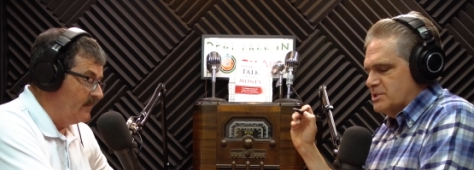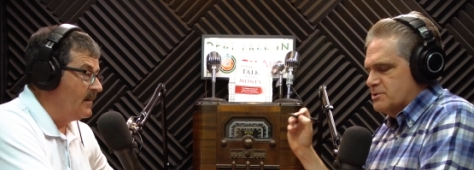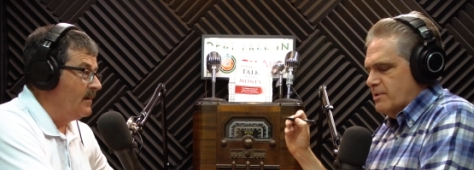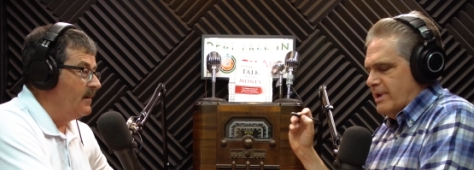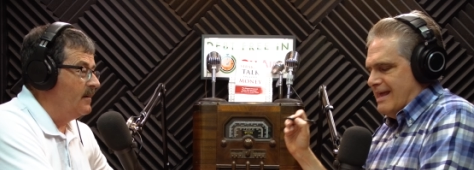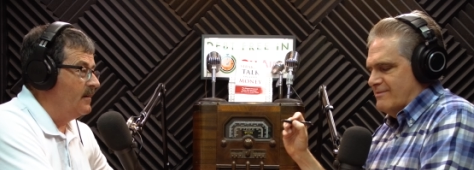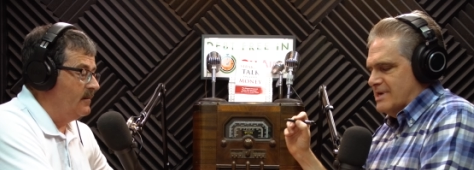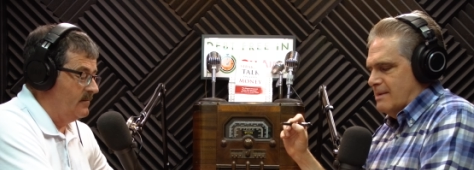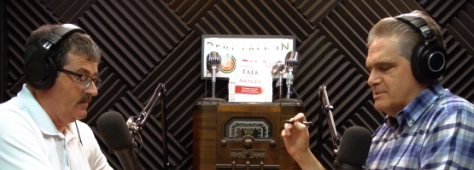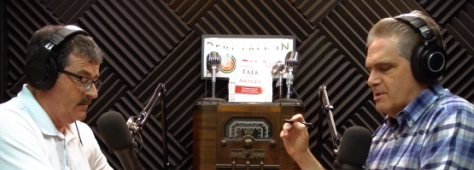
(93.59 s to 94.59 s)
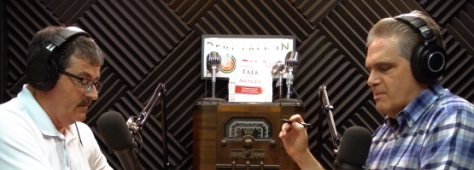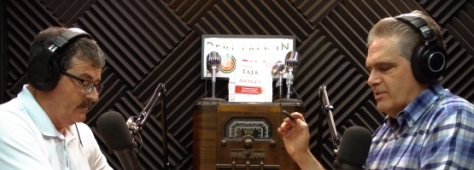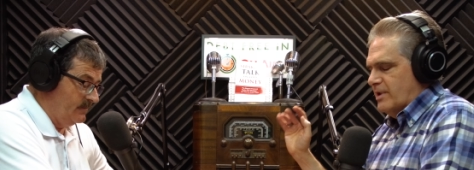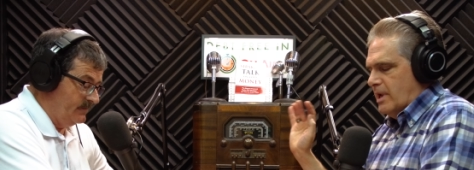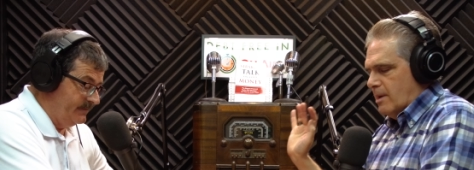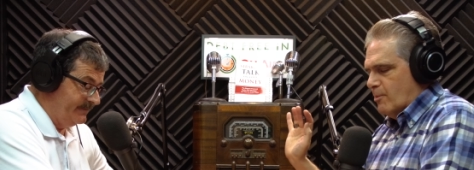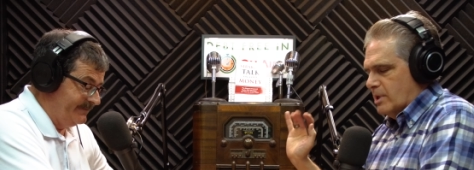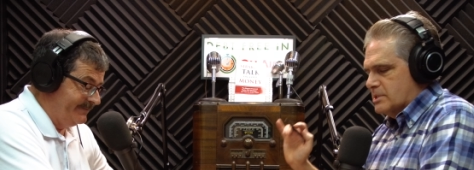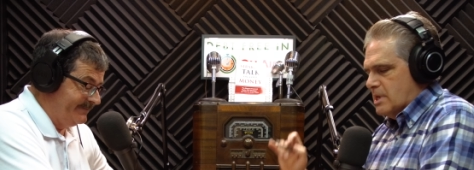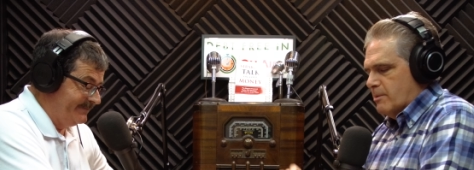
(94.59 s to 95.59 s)
Speaker 1: which is 3.5 times their monthly
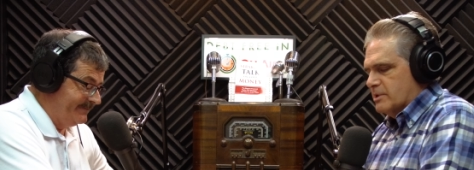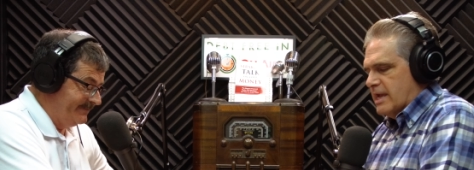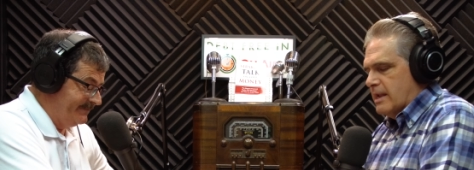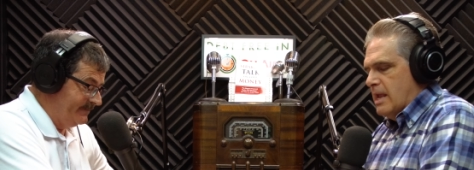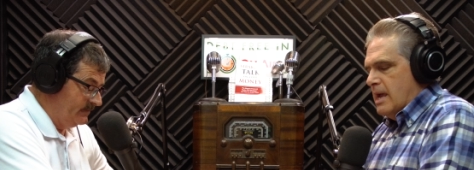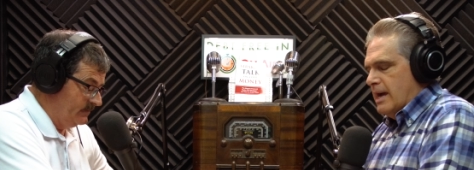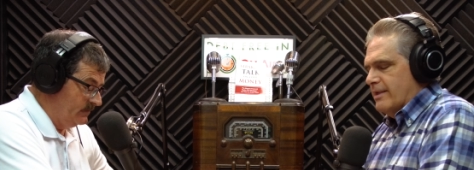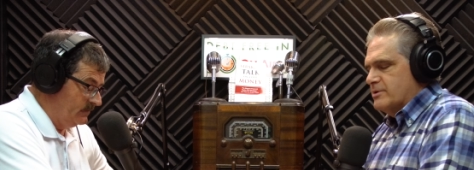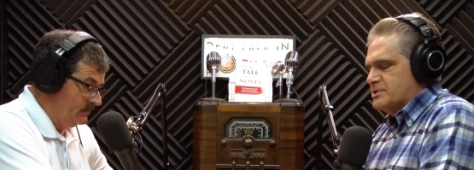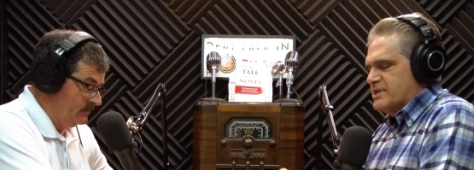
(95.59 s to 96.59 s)
income. We're going to talk about that. Another